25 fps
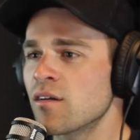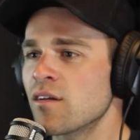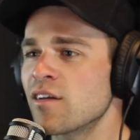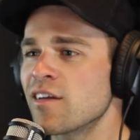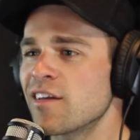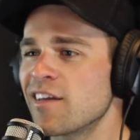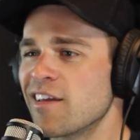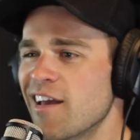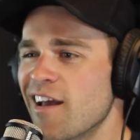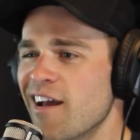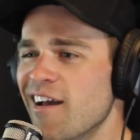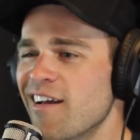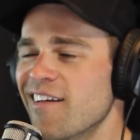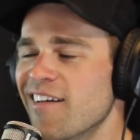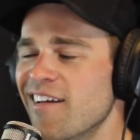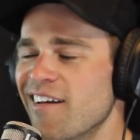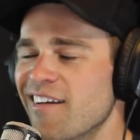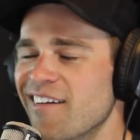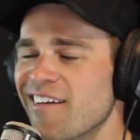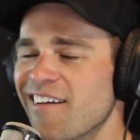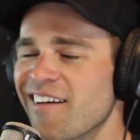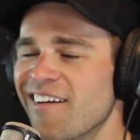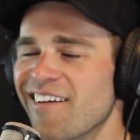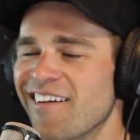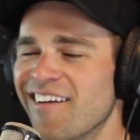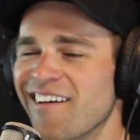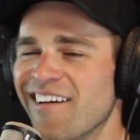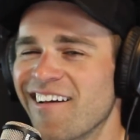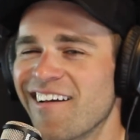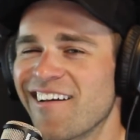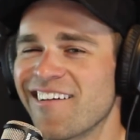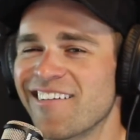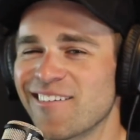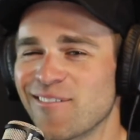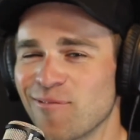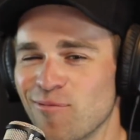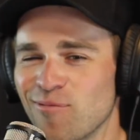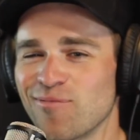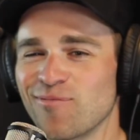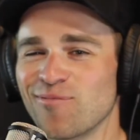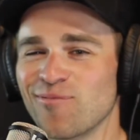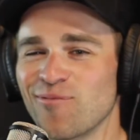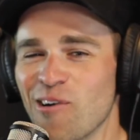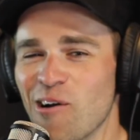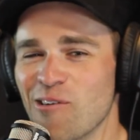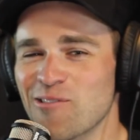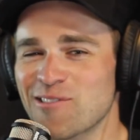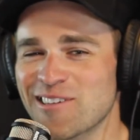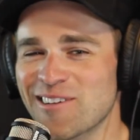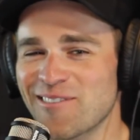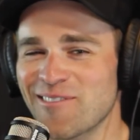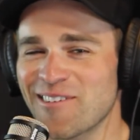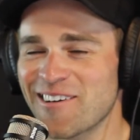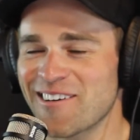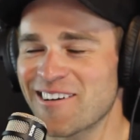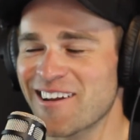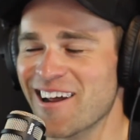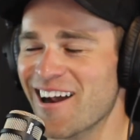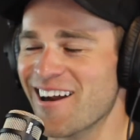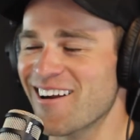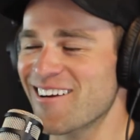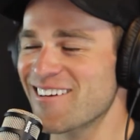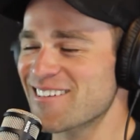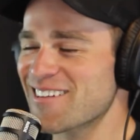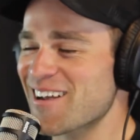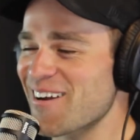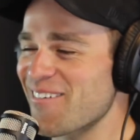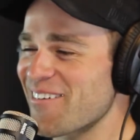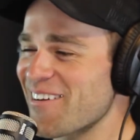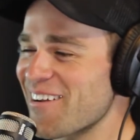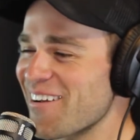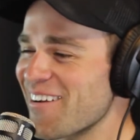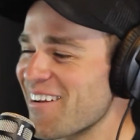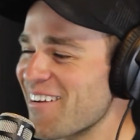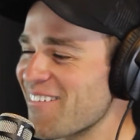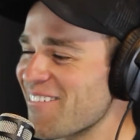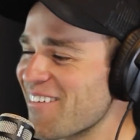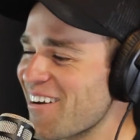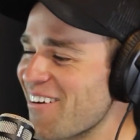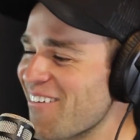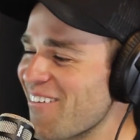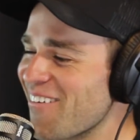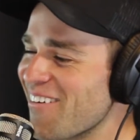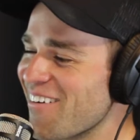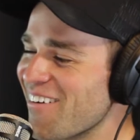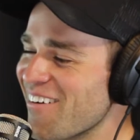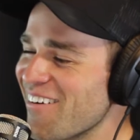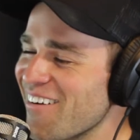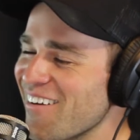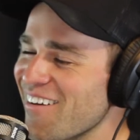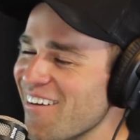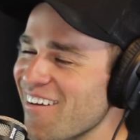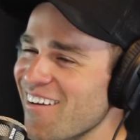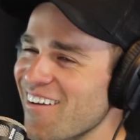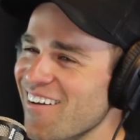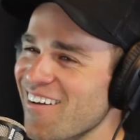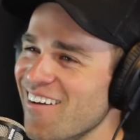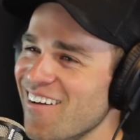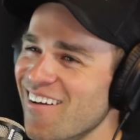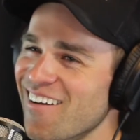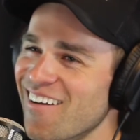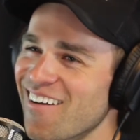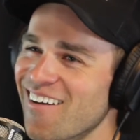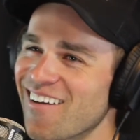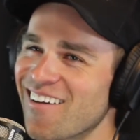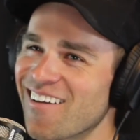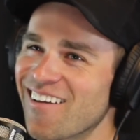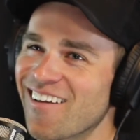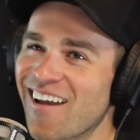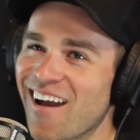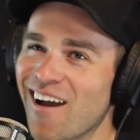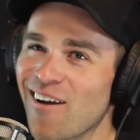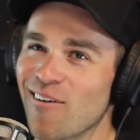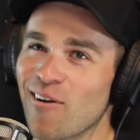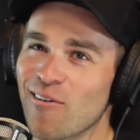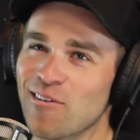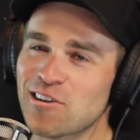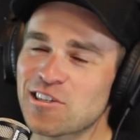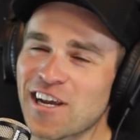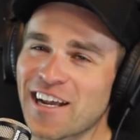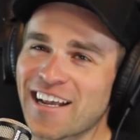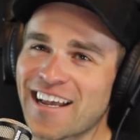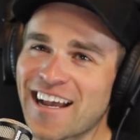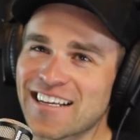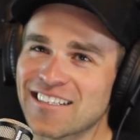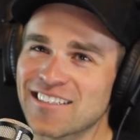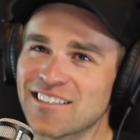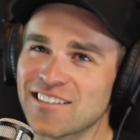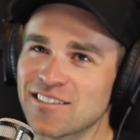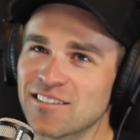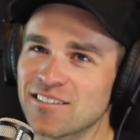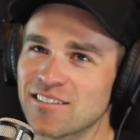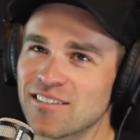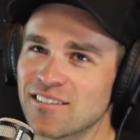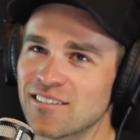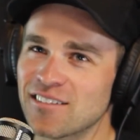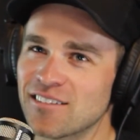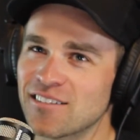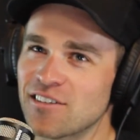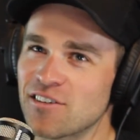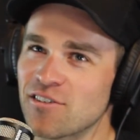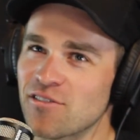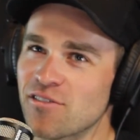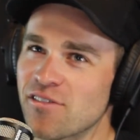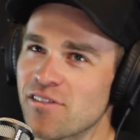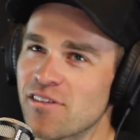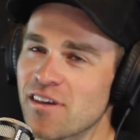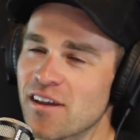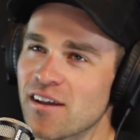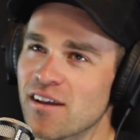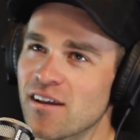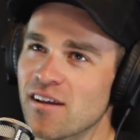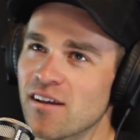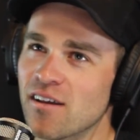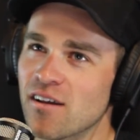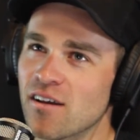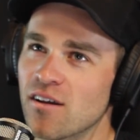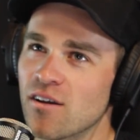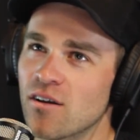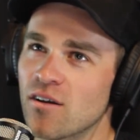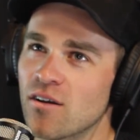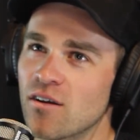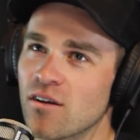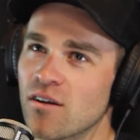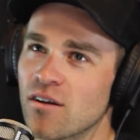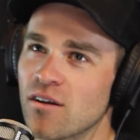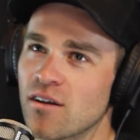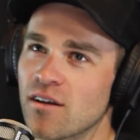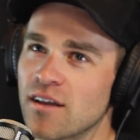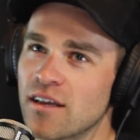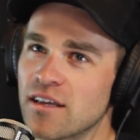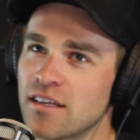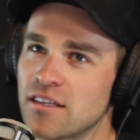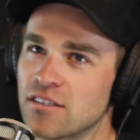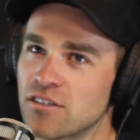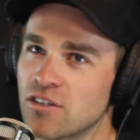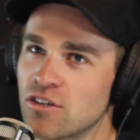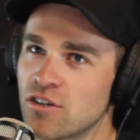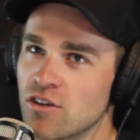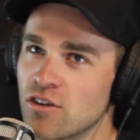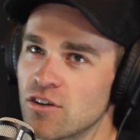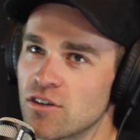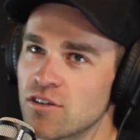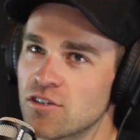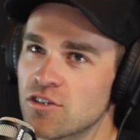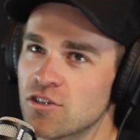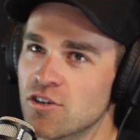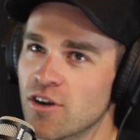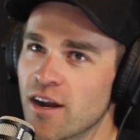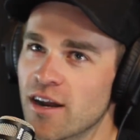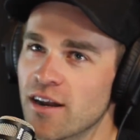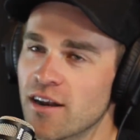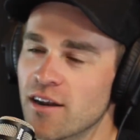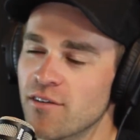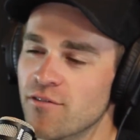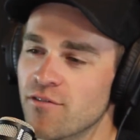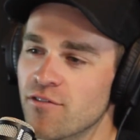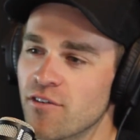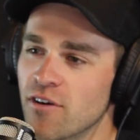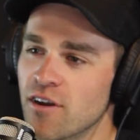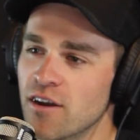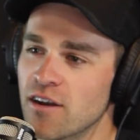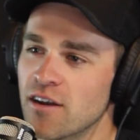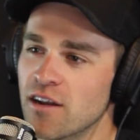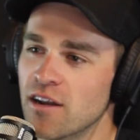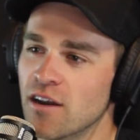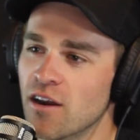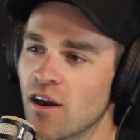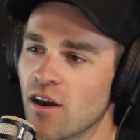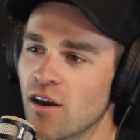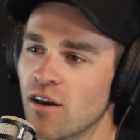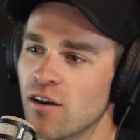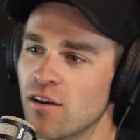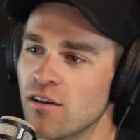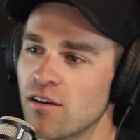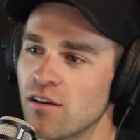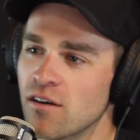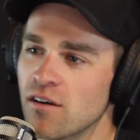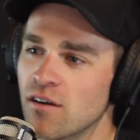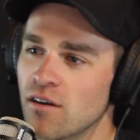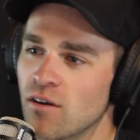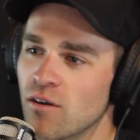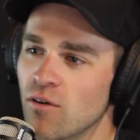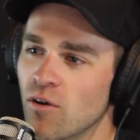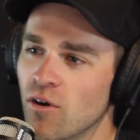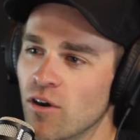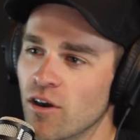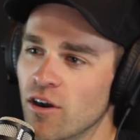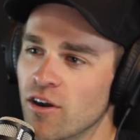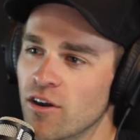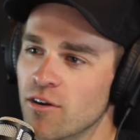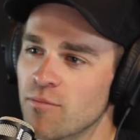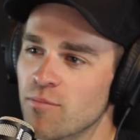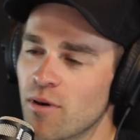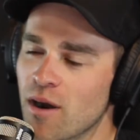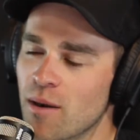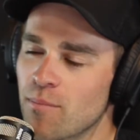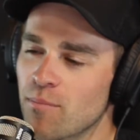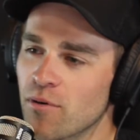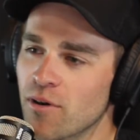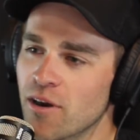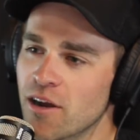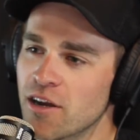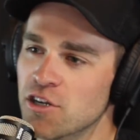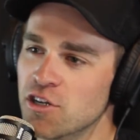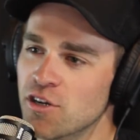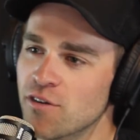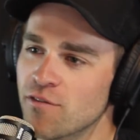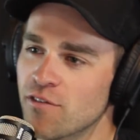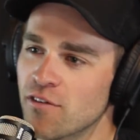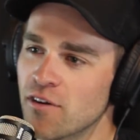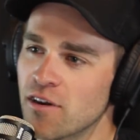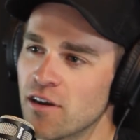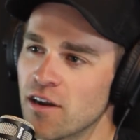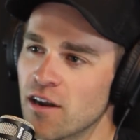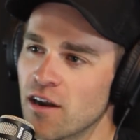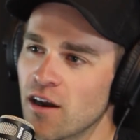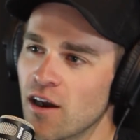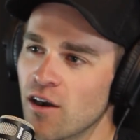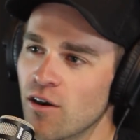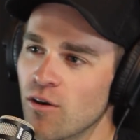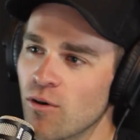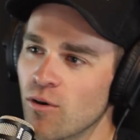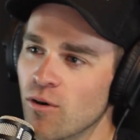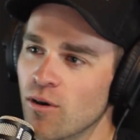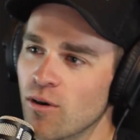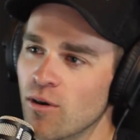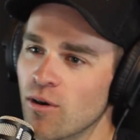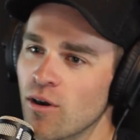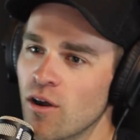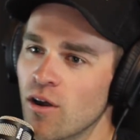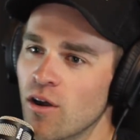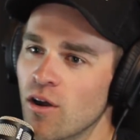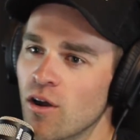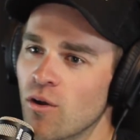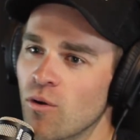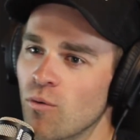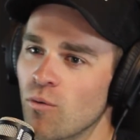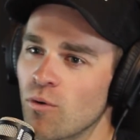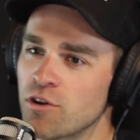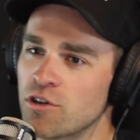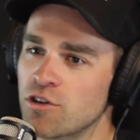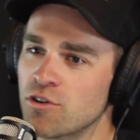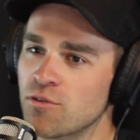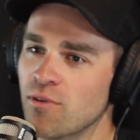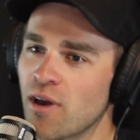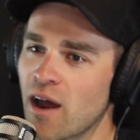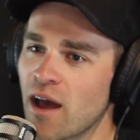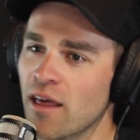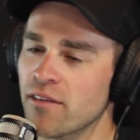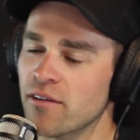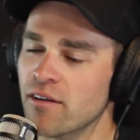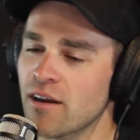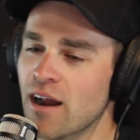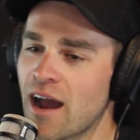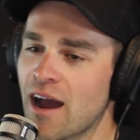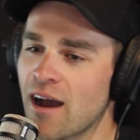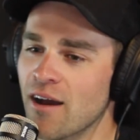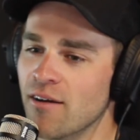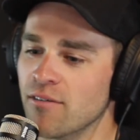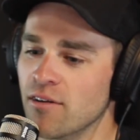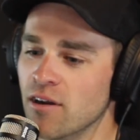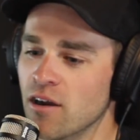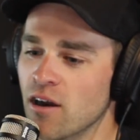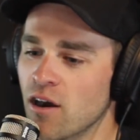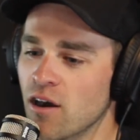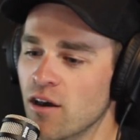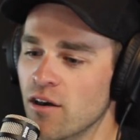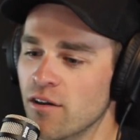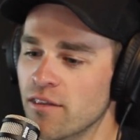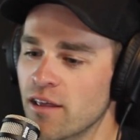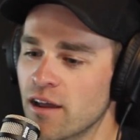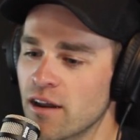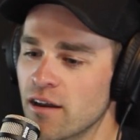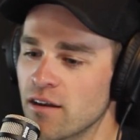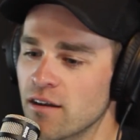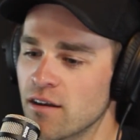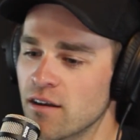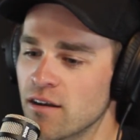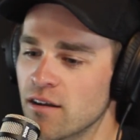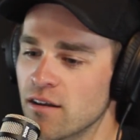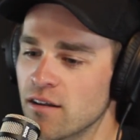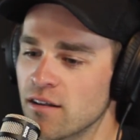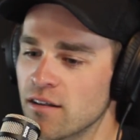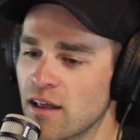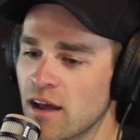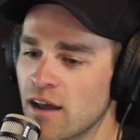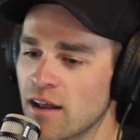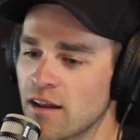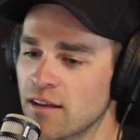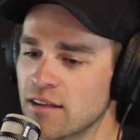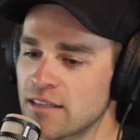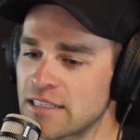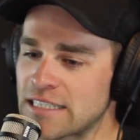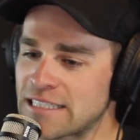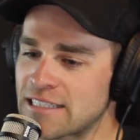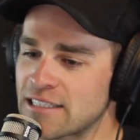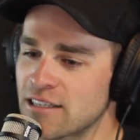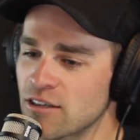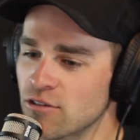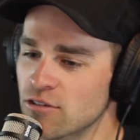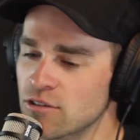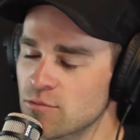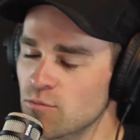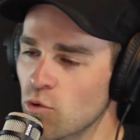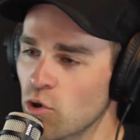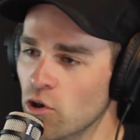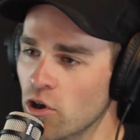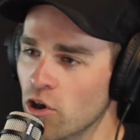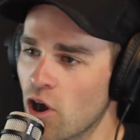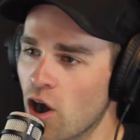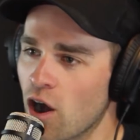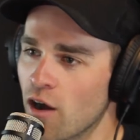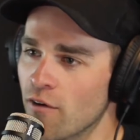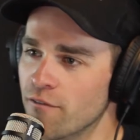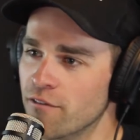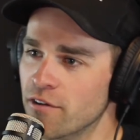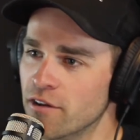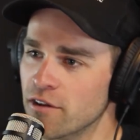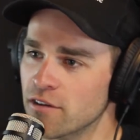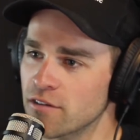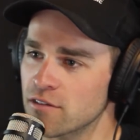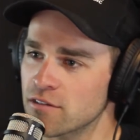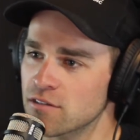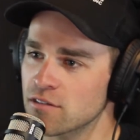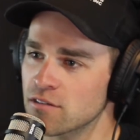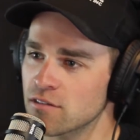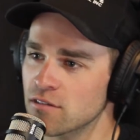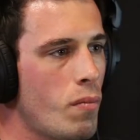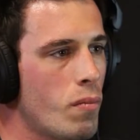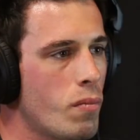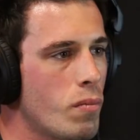Yeah. Roast the rear tires coming out every corner. Yeah, which I guess do you think is good training for IndyCar or good preparation for IndyCar, or would you rather have a car that instills more confidence?